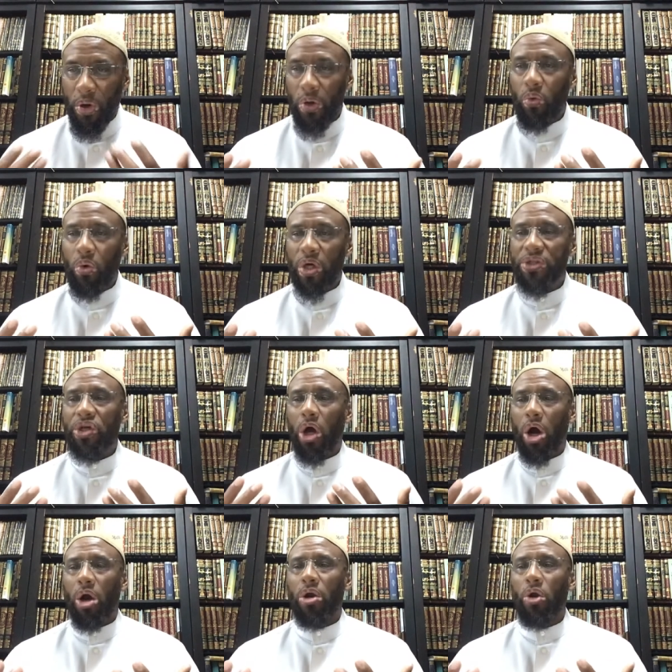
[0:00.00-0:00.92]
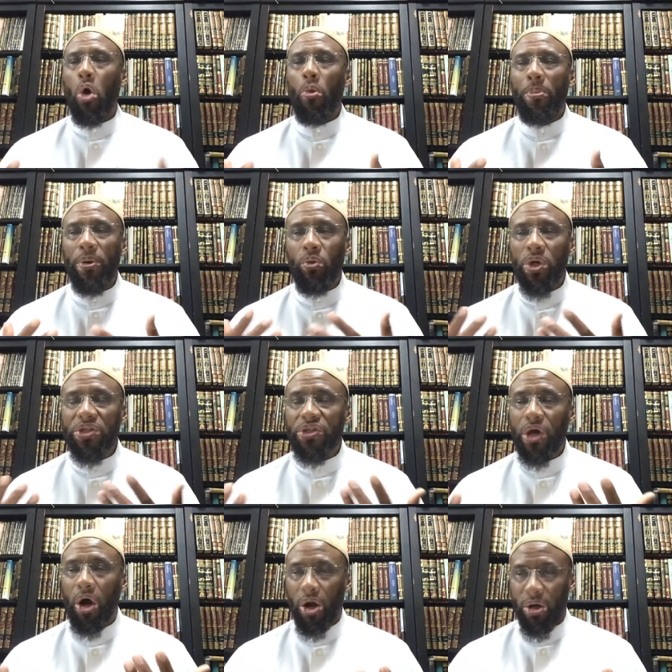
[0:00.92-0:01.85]
put one's heart, open
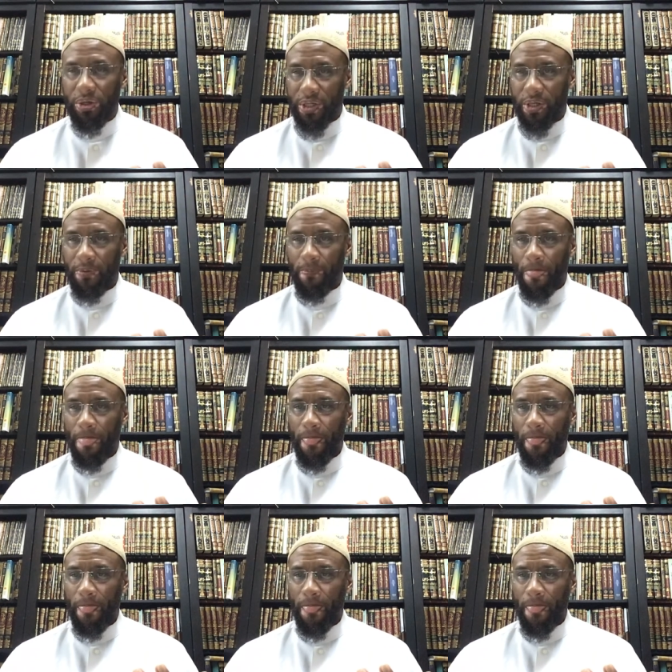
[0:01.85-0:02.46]
one's heart,